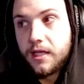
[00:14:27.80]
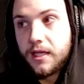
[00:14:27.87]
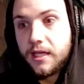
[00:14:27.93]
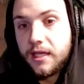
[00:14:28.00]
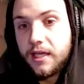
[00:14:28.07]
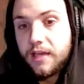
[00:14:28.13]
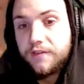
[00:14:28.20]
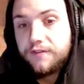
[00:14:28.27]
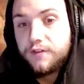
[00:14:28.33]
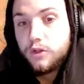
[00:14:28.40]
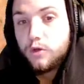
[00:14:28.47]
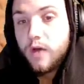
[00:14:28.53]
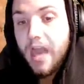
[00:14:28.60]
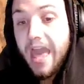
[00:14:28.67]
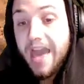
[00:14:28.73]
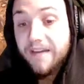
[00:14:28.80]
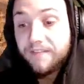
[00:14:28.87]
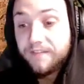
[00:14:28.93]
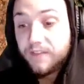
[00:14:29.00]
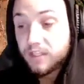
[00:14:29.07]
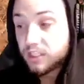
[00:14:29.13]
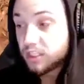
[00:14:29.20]
if you
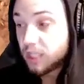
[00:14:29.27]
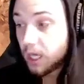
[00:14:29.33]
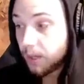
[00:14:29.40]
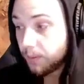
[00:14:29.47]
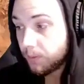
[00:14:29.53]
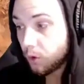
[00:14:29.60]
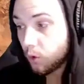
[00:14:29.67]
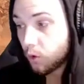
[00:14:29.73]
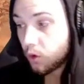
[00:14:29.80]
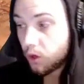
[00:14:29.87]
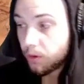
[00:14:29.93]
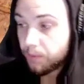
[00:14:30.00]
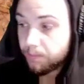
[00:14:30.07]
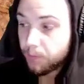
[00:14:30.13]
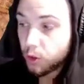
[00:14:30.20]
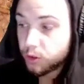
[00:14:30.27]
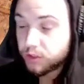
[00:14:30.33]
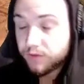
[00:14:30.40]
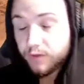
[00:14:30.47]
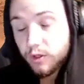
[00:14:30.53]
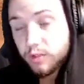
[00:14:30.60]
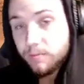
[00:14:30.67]
have some or most
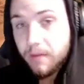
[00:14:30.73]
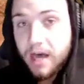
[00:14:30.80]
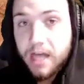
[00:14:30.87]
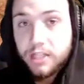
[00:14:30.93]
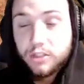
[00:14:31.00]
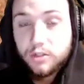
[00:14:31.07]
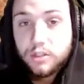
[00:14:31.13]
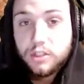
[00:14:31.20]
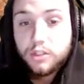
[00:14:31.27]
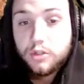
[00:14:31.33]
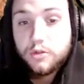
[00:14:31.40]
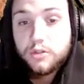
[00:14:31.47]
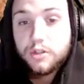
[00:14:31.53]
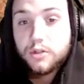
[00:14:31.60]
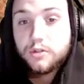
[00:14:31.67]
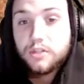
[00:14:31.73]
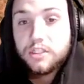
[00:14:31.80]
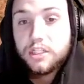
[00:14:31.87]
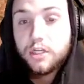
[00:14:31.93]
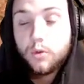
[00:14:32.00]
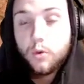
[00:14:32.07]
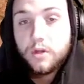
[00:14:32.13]
of those mods, you can use those
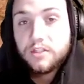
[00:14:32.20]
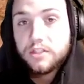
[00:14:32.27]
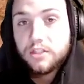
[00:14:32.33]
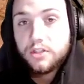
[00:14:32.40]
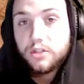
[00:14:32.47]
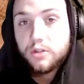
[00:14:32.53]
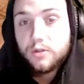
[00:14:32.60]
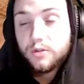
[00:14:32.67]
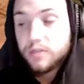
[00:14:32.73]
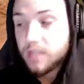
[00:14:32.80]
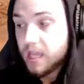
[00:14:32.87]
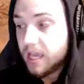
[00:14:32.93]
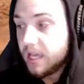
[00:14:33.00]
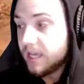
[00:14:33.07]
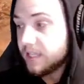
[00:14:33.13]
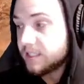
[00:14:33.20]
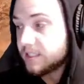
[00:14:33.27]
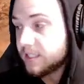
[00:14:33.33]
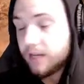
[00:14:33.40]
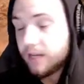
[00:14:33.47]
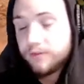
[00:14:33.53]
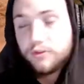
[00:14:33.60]
tier 1s and 2s
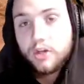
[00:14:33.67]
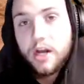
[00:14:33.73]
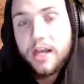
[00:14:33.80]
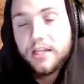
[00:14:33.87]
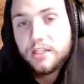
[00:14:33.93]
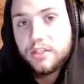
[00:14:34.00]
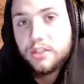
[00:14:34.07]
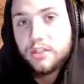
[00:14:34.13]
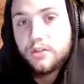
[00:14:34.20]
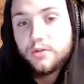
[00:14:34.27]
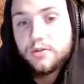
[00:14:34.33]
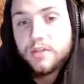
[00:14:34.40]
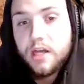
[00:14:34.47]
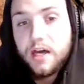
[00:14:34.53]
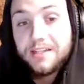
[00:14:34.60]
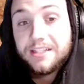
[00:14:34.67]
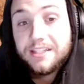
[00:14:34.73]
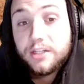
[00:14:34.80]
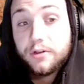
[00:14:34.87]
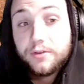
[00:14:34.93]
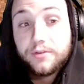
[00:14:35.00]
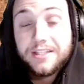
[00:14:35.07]
instead of trying to use
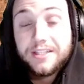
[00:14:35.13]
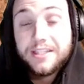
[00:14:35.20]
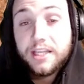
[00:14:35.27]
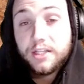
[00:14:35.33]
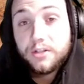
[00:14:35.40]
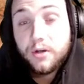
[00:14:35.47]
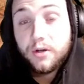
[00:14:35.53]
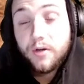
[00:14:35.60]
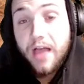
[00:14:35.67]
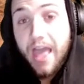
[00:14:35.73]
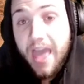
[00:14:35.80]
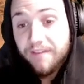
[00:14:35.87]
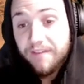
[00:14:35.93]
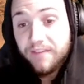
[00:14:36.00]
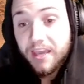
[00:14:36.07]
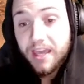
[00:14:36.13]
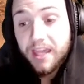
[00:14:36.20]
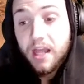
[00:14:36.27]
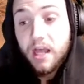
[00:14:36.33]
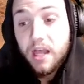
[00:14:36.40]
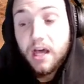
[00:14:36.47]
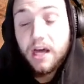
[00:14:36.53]
tier 3s that you don't have yet.
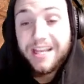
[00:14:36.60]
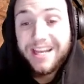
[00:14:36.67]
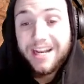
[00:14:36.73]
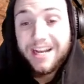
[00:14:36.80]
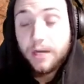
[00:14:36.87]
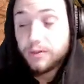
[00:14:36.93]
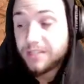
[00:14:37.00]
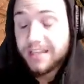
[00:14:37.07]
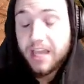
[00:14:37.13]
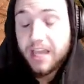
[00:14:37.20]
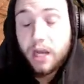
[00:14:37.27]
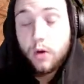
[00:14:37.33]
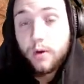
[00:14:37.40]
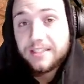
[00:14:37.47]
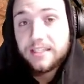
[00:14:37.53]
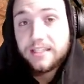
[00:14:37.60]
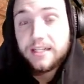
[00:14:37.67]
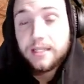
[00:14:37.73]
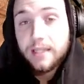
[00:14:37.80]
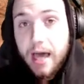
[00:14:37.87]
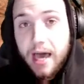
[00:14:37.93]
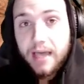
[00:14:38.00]
Again, I was getting that question a
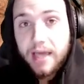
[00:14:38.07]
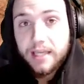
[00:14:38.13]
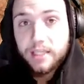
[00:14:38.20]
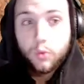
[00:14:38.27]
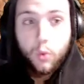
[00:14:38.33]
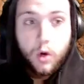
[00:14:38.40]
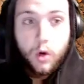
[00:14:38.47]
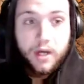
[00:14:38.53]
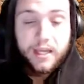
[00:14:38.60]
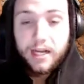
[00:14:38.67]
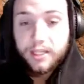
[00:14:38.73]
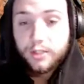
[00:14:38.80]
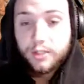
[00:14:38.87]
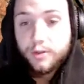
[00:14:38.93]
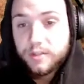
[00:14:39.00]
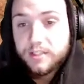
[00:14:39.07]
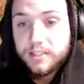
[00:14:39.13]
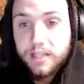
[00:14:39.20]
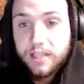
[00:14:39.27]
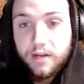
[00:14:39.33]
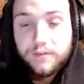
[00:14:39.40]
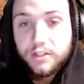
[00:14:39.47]
lot, is what can I use
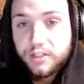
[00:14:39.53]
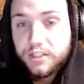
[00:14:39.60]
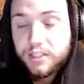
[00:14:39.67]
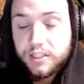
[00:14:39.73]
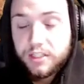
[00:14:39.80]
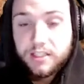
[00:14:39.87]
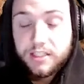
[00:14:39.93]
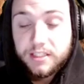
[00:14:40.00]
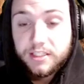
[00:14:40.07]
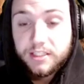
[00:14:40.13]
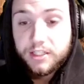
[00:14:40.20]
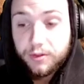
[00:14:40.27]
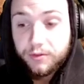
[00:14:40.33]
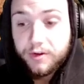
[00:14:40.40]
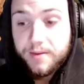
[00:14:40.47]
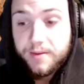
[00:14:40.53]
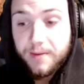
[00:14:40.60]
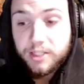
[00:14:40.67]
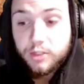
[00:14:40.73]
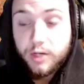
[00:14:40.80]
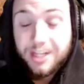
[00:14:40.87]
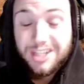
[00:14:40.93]
instead of these tier 3
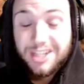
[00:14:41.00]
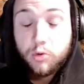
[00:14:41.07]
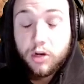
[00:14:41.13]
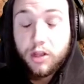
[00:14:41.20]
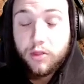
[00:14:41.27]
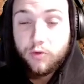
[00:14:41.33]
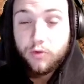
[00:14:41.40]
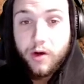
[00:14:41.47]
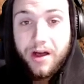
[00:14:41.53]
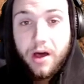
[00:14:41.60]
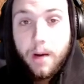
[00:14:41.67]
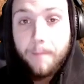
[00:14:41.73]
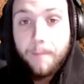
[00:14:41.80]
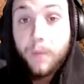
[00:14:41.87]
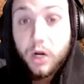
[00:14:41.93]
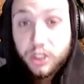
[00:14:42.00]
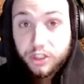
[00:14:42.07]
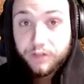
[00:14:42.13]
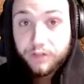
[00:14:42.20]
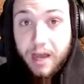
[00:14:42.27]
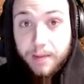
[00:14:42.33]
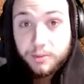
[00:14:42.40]
mods? So I just wanted to throw out a
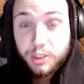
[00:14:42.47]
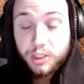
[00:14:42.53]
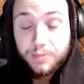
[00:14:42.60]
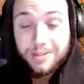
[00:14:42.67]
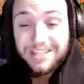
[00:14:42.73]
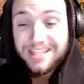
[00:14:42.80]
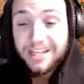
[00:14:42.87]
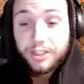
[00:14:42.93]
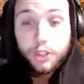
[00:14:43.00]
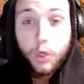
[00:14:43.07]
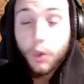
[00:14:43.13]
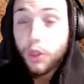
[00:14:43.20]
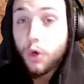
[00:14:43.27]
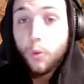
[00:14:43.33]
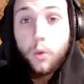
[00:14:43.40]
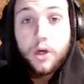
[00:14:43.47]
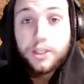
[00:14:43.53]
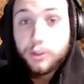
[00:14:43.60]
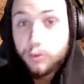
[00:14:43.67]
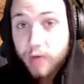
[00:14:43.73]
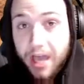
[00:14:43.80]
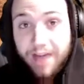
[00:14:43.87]
bunch of options because I don't know what
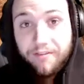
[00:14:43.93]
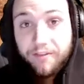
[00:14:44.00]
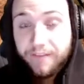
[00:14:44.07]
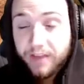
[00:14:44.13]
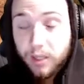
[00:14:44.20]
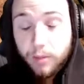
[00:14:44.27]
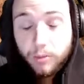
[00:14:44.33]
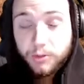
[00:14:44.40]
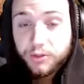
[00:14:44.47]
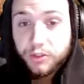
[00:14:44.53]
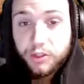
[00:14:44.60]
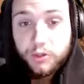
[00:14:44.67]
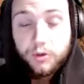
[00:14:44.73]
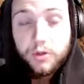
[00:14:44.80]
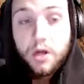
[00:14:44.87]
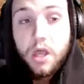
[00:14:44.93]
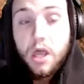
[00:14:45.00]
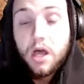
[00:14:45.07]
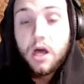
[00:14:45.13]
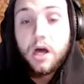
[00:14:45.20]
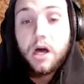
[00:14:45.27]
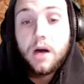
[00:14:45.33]
you have available to you.
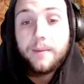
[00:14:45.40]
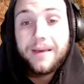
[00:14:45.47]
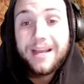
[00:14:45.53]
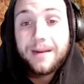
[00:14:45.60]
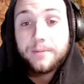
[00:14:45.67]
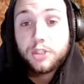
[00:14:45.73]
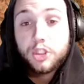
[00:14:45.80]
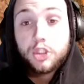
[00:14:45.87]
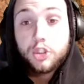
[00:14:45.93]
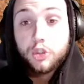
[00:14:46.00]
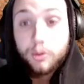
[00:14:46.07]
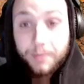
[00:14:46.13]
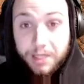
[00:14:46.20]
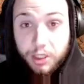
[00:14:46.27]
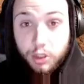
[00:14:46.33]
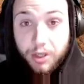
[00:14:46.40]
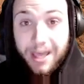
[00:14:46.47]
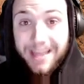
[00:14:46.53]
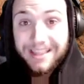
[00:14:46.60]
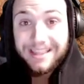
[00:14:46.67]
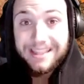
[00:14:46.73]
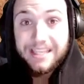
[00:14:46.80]
And I'm assuming you'll
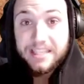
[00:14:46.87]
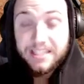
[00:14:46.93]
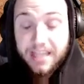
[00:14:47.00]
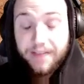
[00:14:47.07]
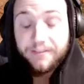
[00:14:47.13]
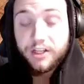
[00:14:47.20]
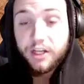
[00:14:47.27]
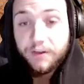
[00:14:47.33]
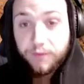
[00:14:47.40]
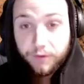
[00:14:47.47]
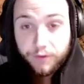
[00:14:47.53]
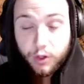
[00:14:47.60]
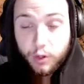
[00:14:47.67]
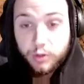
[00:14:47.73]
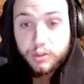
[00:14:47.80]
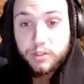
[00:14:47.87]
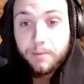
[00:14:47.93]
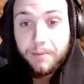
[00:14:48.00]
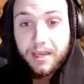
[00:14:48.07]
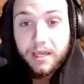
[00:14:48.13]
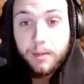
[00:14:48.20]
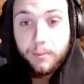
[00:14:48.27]
at least have enough of those to
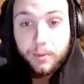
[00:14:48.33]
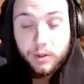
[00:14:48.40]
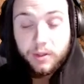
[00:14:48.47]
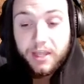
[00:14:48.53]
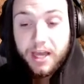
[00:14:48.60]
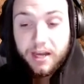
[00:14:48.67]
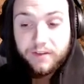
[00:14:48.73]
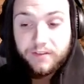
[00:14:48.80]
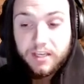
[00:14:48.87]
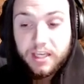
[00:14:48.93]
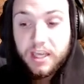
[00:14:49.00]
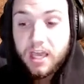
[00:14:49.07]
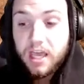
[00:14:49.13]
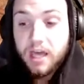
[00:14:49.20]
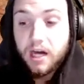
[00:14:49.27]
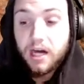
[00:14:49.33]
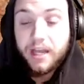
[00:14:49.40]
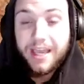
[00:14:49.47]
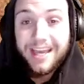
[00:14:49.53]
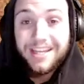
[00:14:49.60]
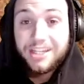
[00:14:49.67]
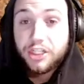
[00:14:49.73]
make a build out of it.
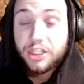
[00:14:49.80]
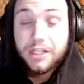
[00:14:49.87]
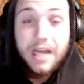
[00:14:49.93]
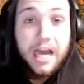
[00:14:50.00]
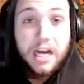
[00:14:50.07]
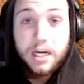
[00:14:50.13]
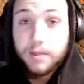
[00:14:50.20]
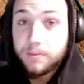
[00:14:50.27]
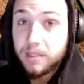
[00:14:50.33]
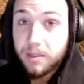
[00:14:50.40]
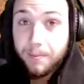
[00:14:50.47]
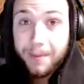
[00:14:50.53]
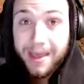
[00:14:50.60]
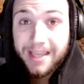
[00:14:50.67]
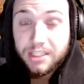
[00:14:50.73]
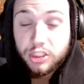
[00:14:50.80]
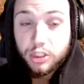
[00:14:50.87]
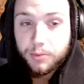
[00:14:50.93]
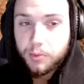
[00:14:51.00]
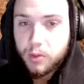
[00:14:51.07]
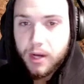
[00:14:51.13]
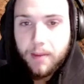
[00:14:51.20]
Again, you're not going to be the best.
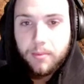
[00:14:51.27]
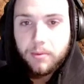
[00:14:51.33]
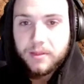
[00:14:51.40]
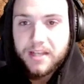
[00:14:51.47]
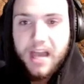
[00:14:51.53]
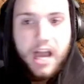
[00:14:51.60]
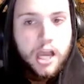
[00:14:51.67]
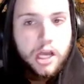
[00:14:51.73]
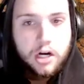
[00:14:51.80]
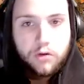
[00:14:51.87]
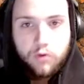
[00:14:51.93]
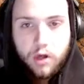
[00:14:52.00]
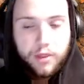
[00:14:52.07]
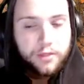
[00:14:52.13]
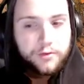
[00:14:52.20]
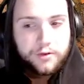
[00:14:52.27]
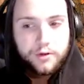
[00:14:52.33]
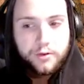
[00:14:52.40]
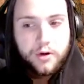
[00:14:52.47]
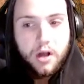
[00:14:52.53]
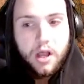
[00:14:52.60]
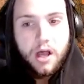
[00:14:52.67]
You're probably not going to run
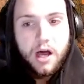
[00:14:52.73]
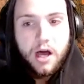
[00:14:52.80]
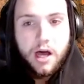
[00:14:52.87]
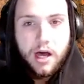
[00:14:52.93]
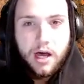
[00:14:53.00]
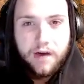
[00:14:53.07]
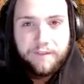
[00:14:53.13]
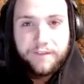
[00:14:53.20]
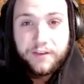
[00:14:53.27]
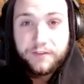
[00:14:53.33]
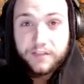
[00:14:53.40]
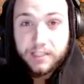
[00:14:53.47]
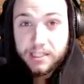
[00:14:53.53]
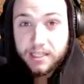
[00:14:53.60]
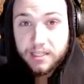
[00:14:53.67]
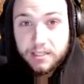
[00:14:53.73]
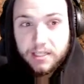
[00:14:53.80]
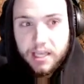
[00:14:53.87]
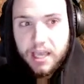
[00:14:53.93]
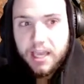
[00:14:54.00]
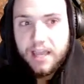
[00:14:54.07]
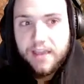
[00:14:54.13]
through 15s.
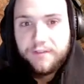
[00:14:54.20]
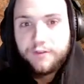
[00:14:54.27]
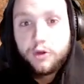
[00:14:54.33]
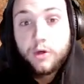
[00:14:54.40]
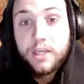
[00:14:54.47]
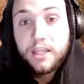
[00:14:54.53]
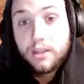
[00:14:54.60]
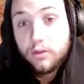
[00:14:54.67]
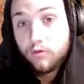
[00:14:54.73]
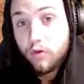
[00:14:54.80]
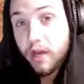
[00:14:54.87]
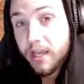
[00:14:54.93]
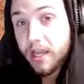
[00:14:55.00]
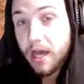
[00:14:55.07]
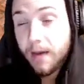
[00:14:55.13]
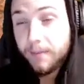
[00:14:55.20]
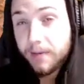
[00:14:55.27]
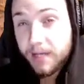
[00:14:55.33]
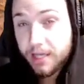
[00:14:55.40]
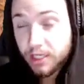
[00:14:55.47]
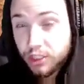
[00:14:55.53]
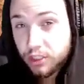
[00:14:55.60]
If you get the right
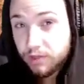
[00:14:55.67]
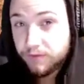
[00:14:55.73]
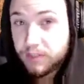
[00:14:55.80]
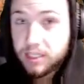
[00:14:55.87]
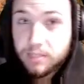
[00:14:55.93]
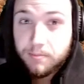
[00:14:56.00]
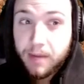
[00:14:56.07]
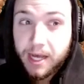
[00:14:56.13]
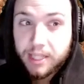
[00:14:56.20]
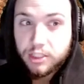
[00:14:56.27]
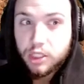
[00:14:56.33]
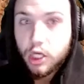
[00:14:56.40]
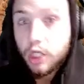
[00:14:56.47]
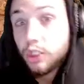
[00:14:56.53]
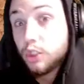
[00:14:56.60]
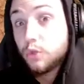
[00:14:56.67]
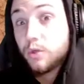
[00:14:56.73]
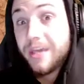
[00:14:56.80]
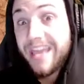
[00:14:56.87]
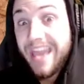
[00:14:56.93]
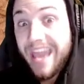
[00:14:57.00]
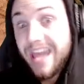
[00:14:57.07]
combination of these mods, you
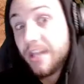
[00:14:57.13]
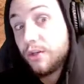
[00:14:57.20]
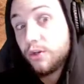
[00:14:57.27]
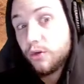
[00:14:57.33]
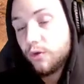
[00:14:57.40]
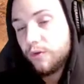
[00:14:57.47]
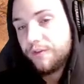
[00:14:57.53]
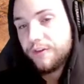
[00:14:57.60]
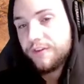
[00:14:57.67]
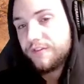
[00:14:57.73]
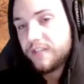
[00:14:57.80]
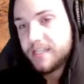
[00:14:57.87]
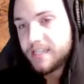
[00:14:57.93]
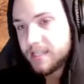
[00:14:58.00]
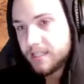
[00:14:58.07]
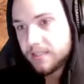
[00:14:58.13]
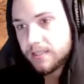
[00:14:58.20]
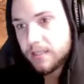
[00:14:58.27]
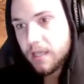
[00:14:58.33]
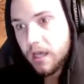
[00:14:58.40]
can do 15s,